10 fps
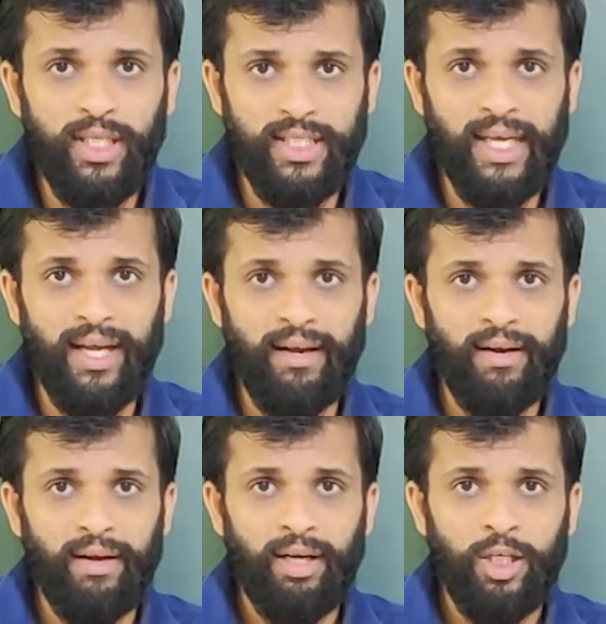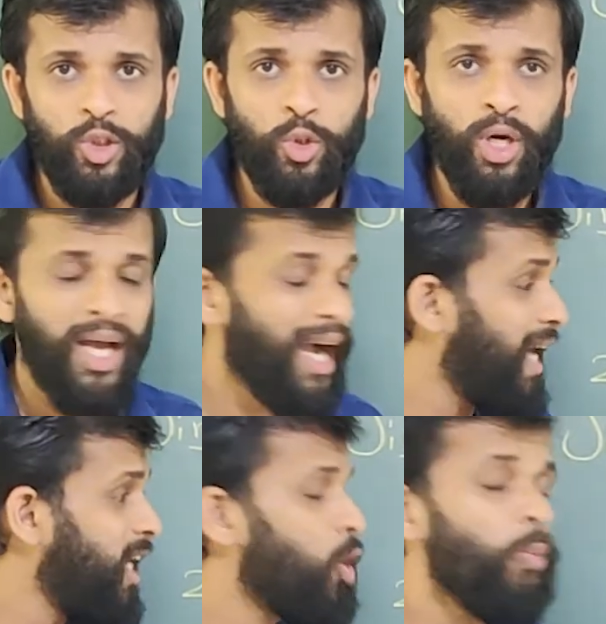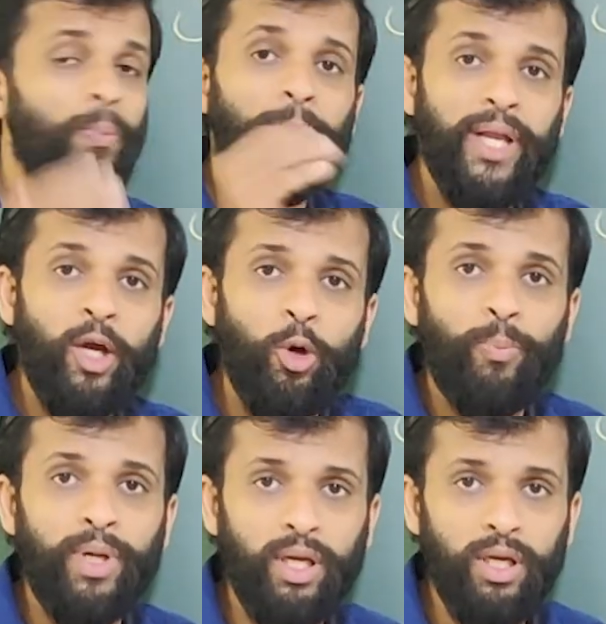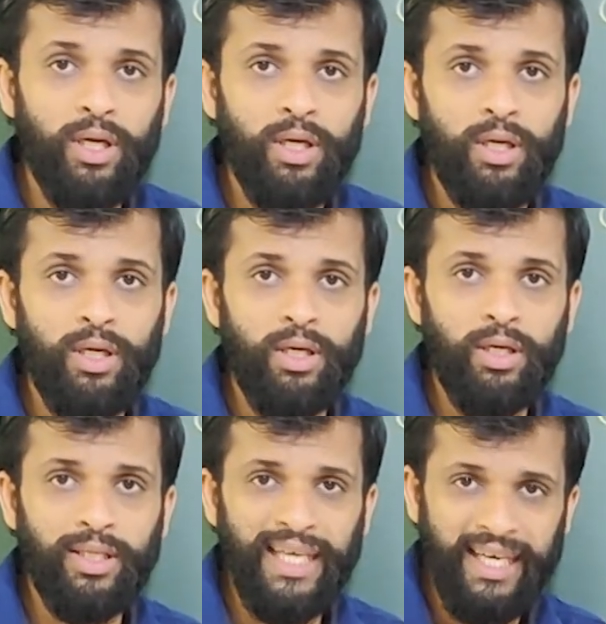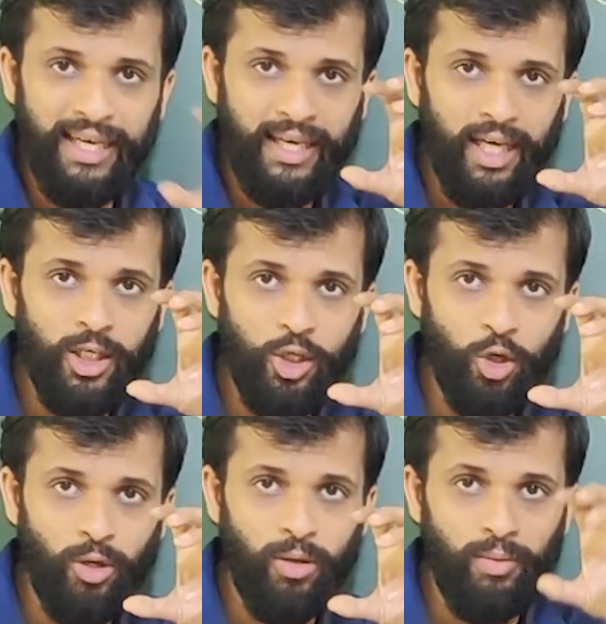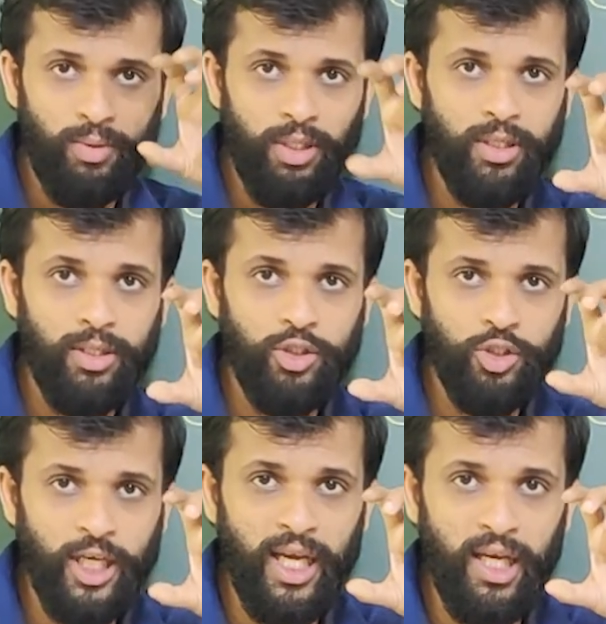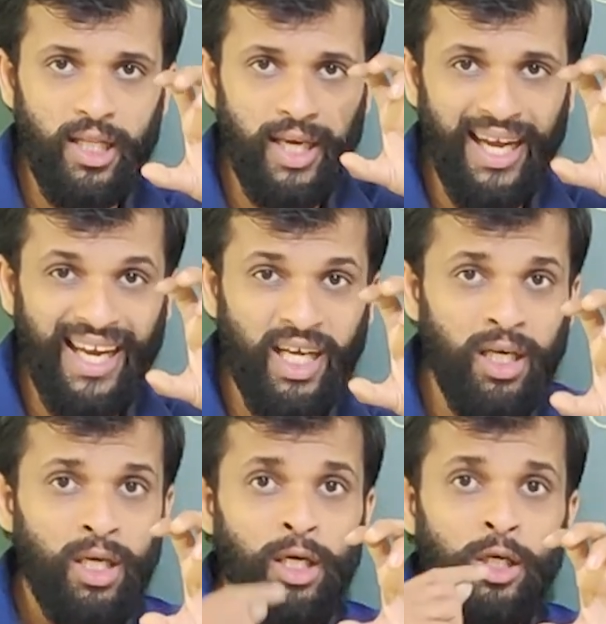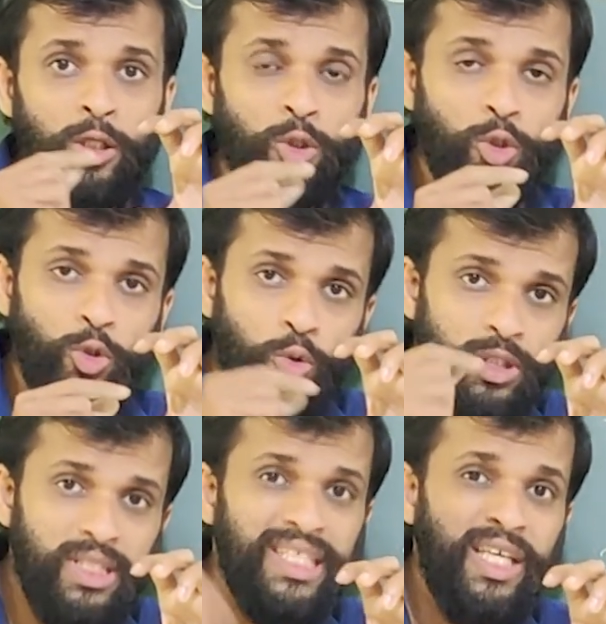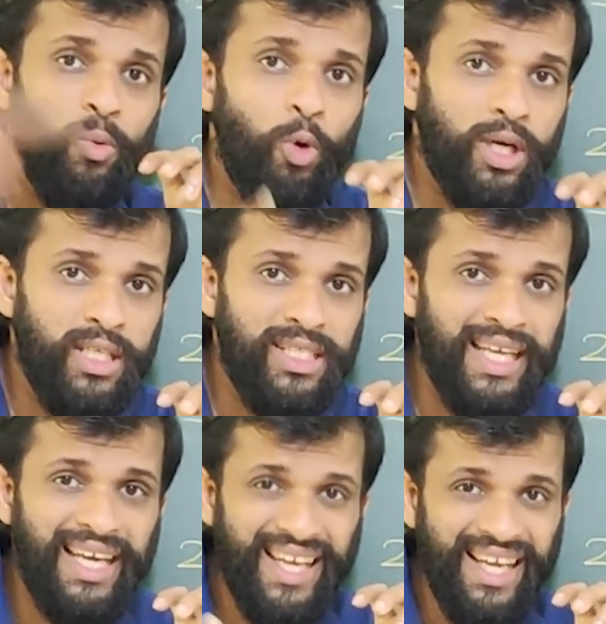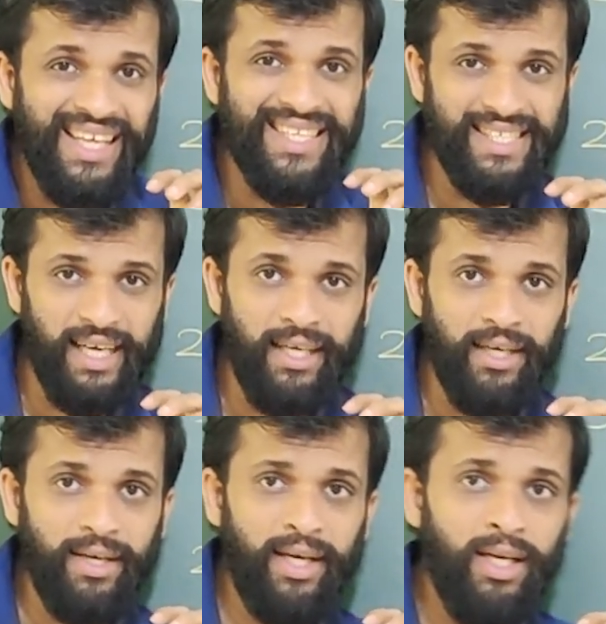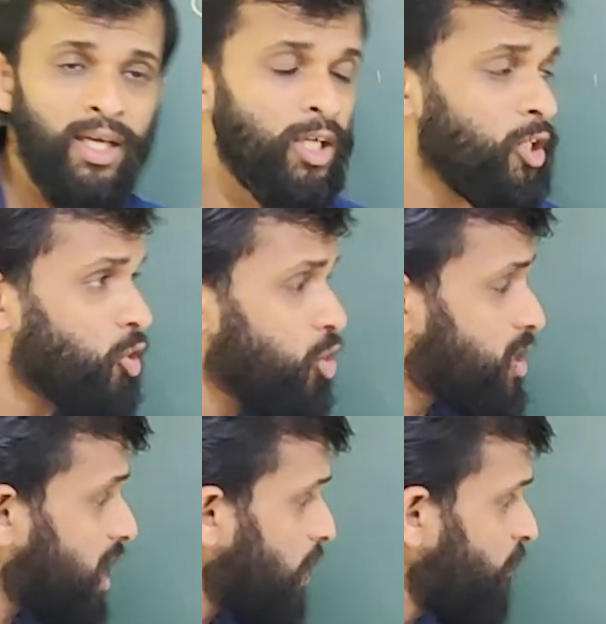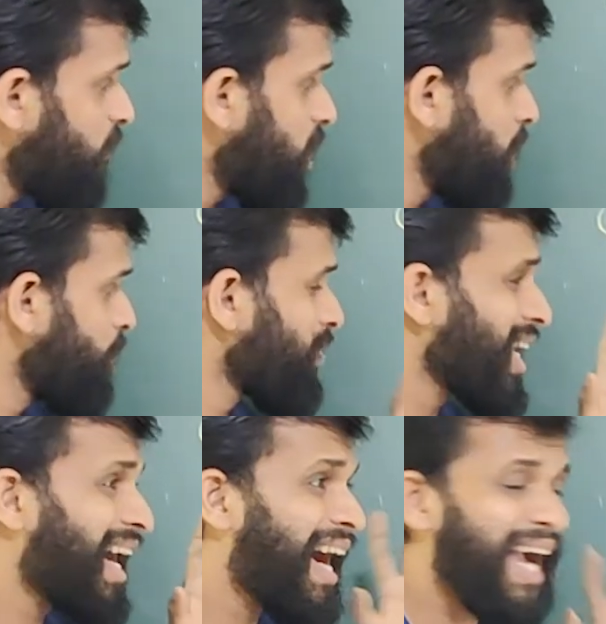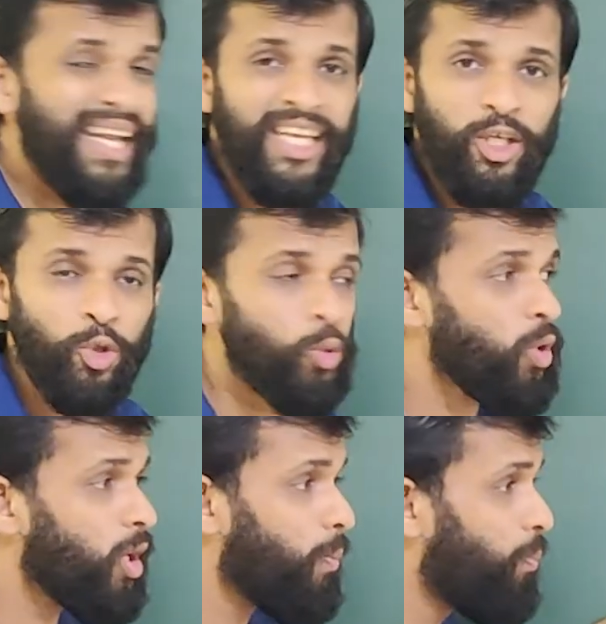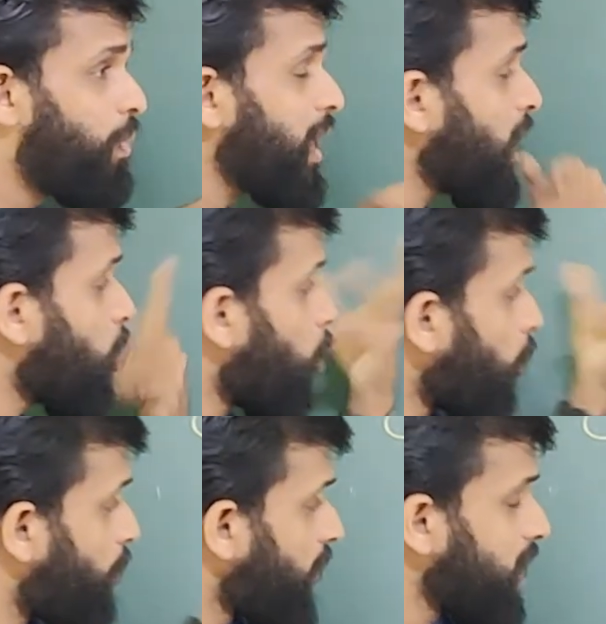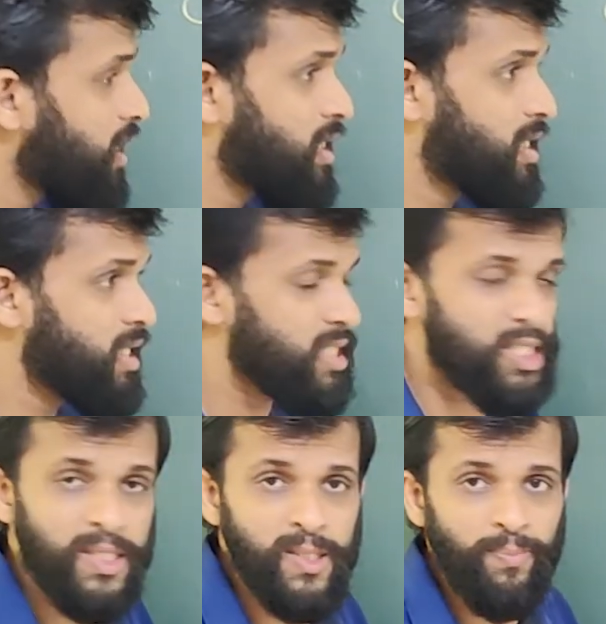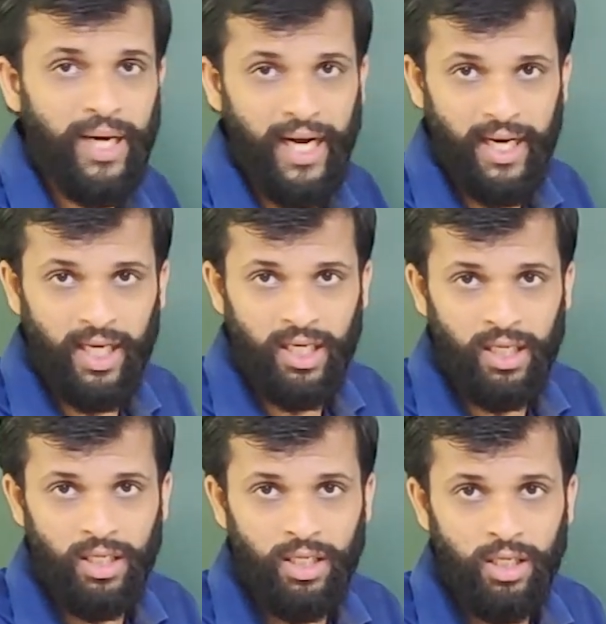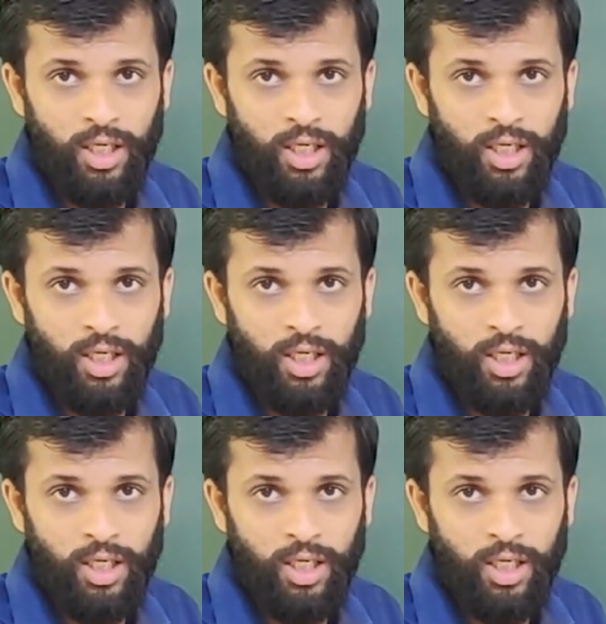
is there. So I need to break open that entire the shell, the egg, to see what is there inside it, right? So same way, I need to break open this bracket